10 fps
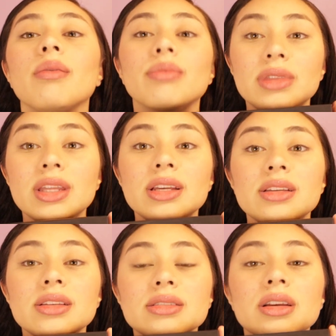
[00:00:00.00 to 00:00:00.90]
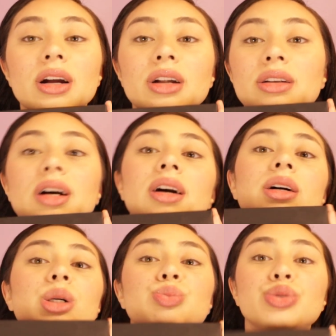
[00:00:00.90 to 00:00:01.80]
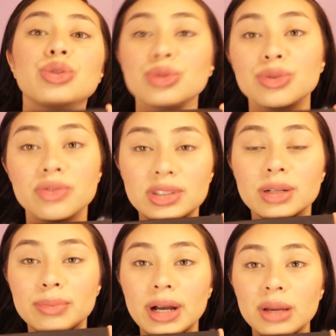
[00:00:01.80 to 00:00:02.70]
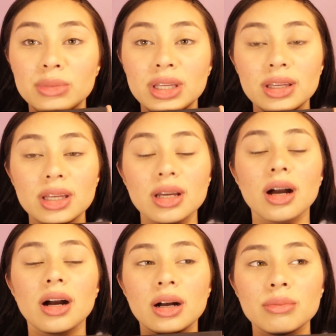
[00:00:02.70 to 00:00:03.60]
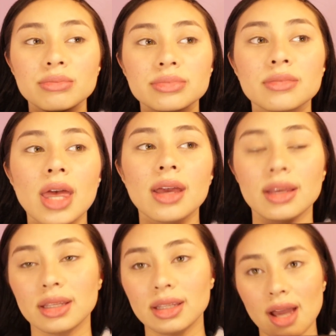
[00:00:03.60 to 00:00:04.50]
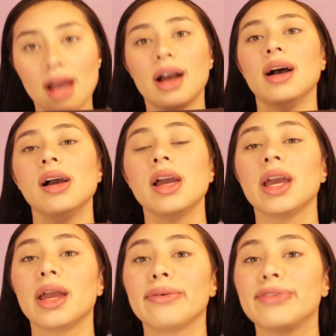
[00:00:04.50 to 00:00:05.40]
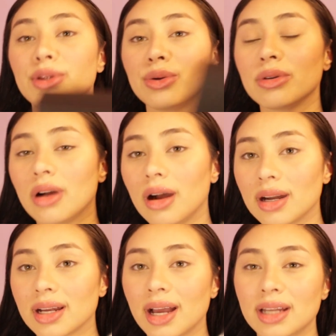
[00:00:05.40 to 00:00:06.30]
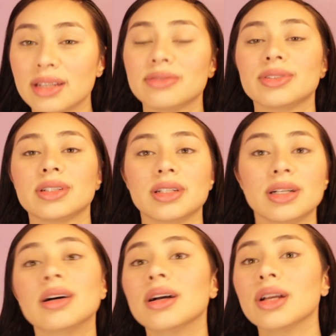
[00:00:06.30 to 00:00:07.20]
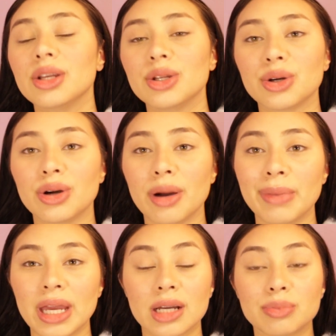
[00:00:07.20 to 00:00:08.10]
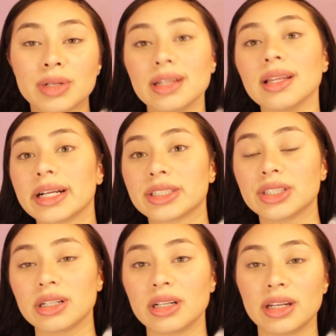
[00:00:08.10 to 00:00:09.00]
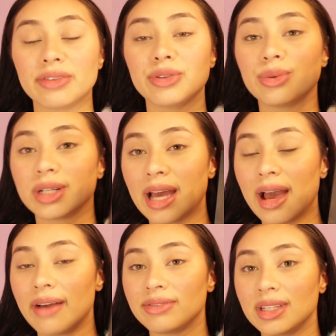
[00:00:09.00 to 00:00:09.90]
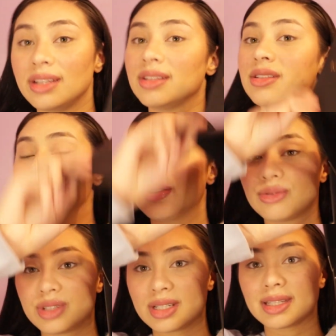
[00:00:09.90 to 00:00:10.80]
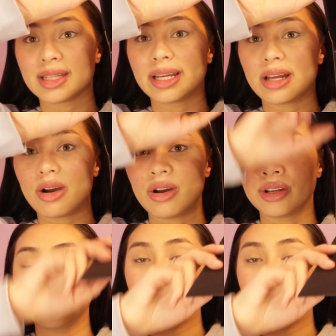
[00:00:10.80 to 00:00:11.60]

these are not approved by me. Yeah, if you are kind of a, you know, a makeup collector, and if you want to have these, you know, just laid out on your